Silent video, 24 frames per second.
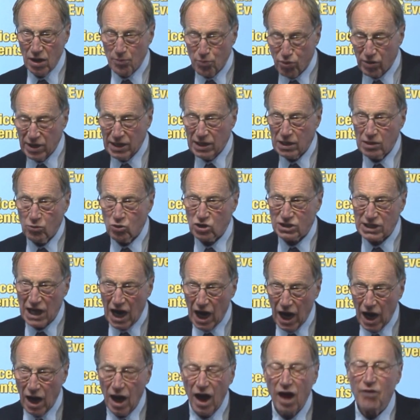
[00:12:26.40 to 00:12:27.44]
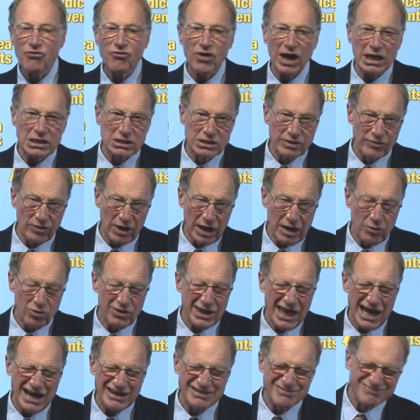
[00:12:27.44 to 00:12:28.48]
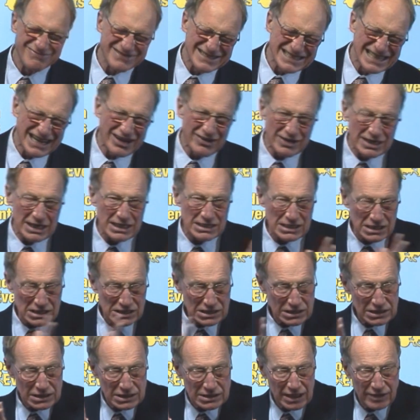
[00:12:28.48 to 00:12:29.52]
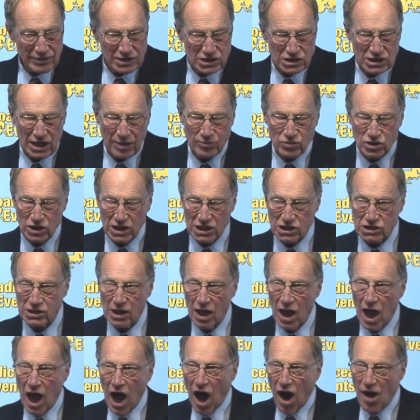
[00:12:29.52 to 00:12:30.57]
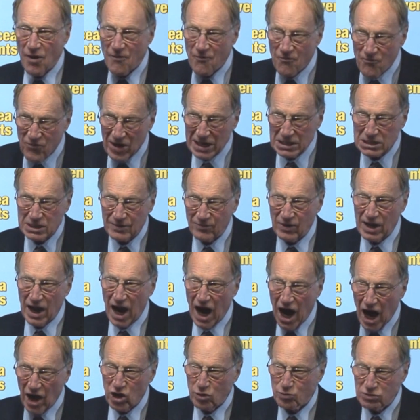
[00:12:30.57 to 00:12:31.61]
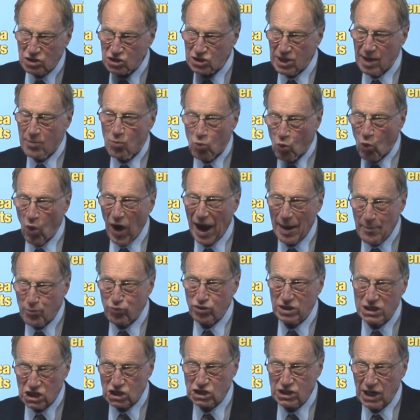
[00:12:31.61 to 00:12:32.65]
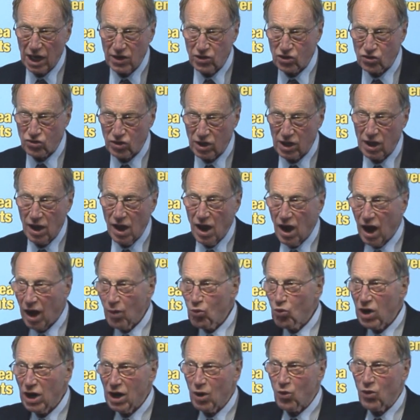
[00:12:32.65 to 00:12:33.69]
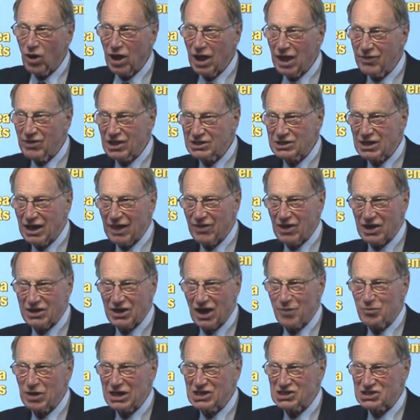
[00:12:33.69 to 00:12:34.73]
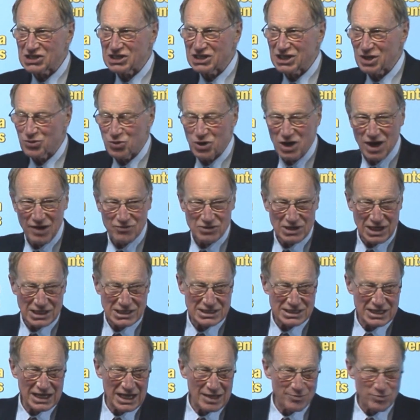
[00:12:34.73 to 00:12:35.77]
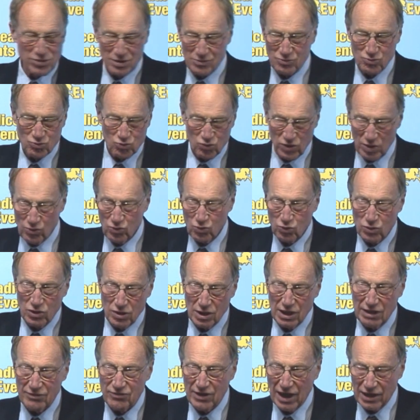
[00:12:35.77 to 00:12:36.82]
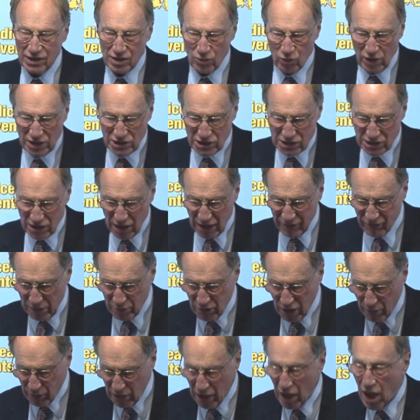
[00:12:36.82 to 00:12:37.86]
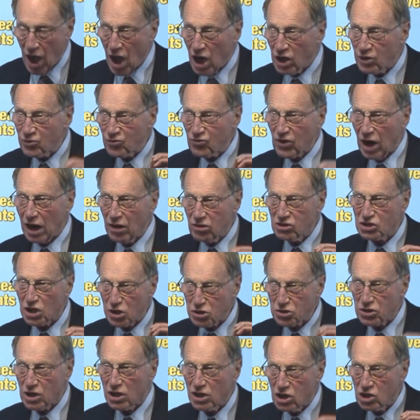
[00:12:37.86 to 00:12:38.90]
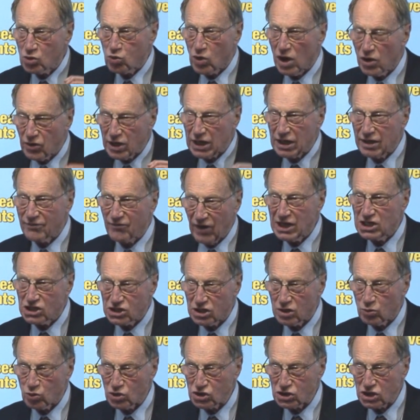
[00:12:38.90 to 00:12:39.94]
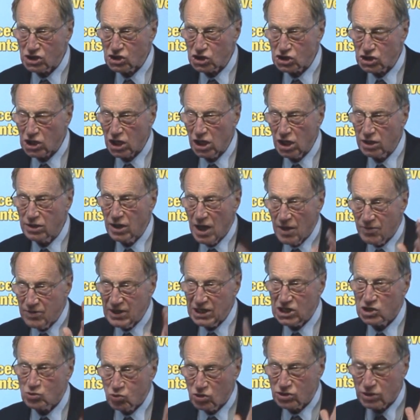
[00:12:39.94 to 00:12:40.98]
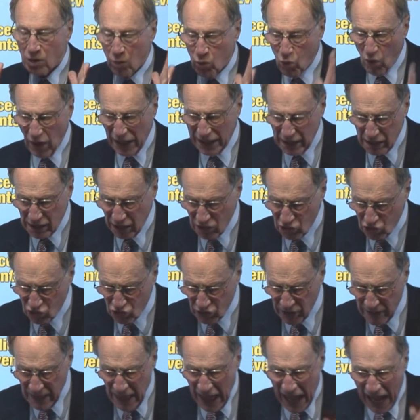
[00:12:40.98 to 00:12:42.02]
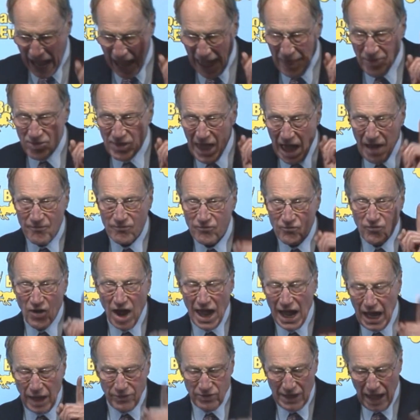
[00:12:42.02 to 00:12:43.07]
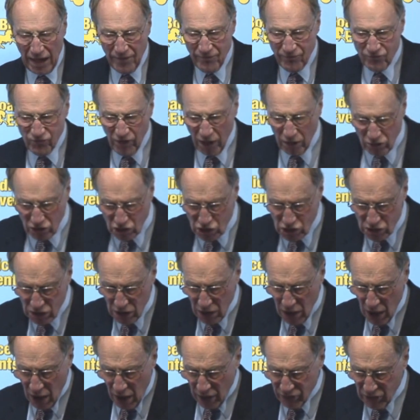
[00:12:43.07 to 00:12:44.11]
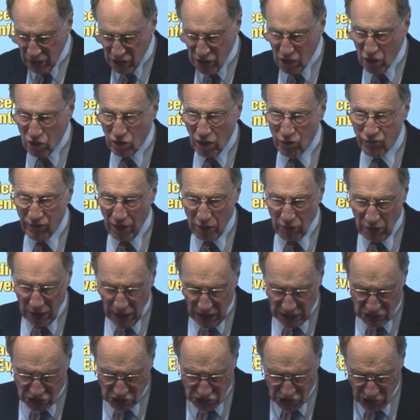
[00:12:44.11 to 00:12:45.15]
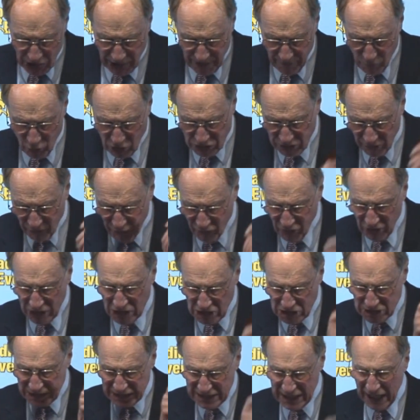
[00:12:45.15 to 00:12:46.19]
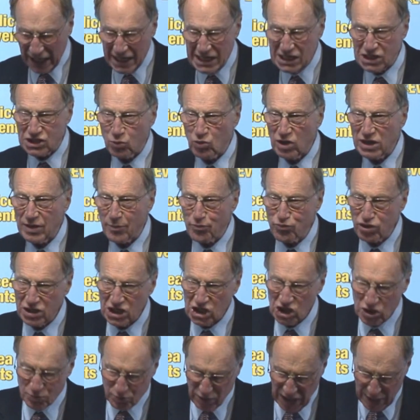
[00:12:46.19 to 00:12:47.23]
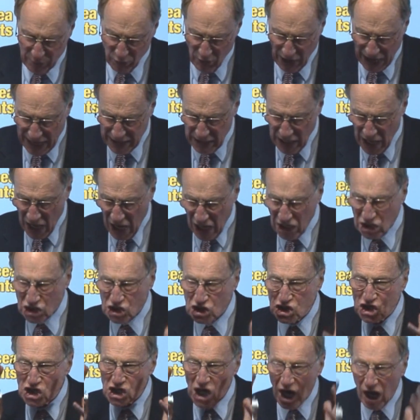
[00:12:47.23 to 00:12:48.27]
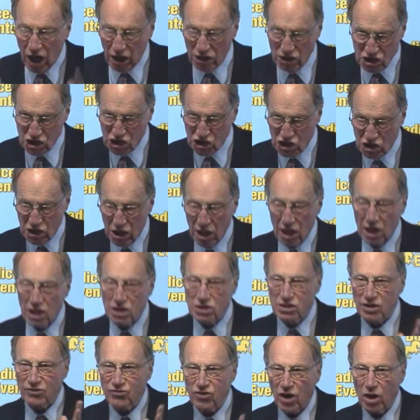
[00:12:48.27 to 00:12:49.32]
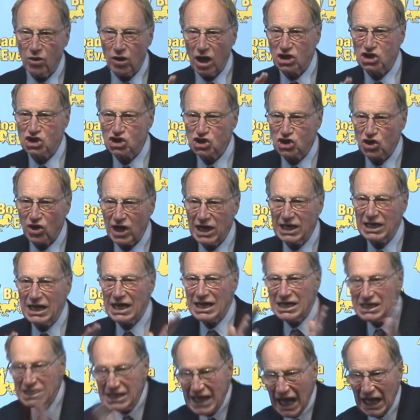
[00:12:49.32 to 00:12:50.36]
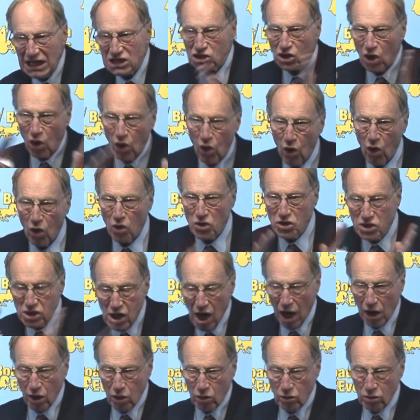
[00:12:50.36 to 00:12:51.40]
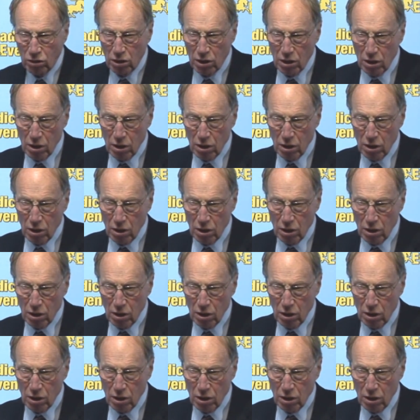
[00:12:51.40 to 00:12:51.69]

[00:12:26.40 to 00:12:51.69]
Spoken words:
Britain was effectively, without going into certain other subjects, effectively 100% white British country. I'm well aware there's another dimension to what I've just said, but we'll leave that to one side for the moment. As far as the Third World invasion was concerned, this was a white country, and that vote, the Euro vote last year, was the first occasion when the British people had a chance to vote a straight yes or no